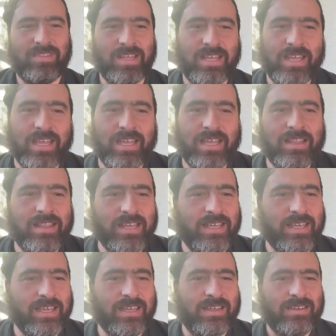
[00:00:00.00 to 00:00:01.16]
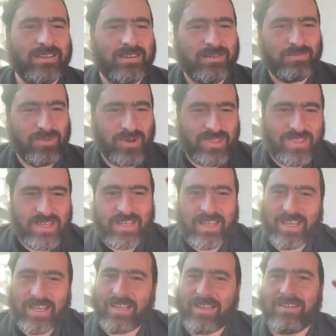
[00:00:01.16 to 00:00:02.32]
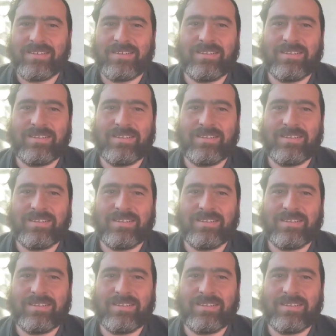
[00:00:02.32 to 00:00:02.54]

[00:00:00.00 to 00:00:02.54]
Thinking, thinking, more thinking.